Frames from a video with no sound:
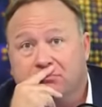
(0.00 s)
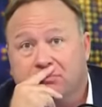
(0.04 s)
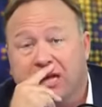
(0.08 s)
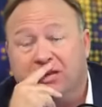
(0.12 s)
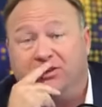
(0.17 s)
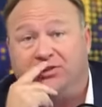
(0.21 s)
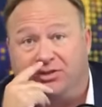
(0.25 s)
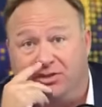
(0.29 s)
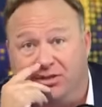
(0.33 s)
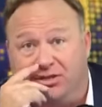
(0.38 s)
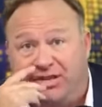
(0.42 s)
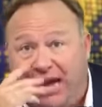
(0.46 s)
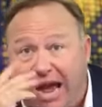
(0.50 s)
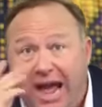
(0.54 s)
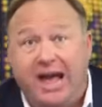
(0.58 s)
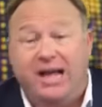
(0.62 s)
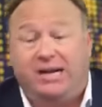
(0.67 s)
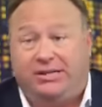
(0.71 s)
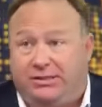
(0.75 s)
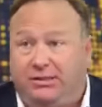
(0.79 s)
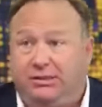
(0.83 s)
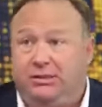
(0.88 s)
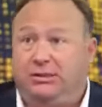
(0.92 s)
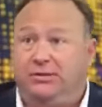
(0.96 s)
It
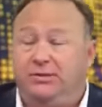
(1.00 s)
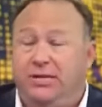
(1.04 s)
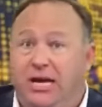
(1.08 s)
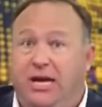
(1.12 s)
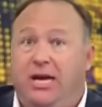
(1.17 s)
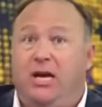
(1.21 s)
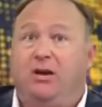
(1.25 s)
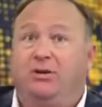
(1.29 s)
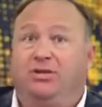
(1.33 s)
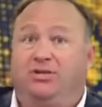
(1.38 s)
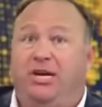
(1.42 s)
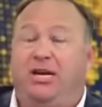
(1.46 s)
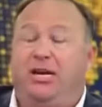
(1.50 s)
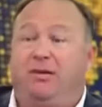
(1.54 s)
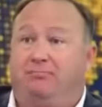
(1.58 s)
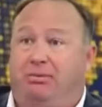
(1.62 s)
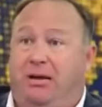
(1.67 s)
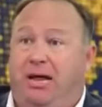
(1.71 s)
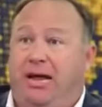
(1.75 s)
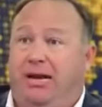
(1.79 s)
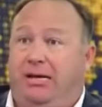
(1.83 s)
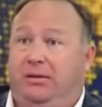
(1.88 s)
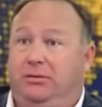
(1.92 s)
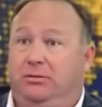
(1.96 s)
says in the EEOC
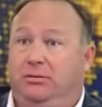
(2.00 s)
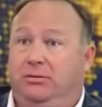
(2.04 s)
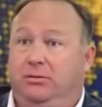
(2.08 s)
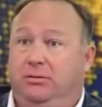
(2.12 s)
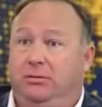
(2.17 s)
complaint,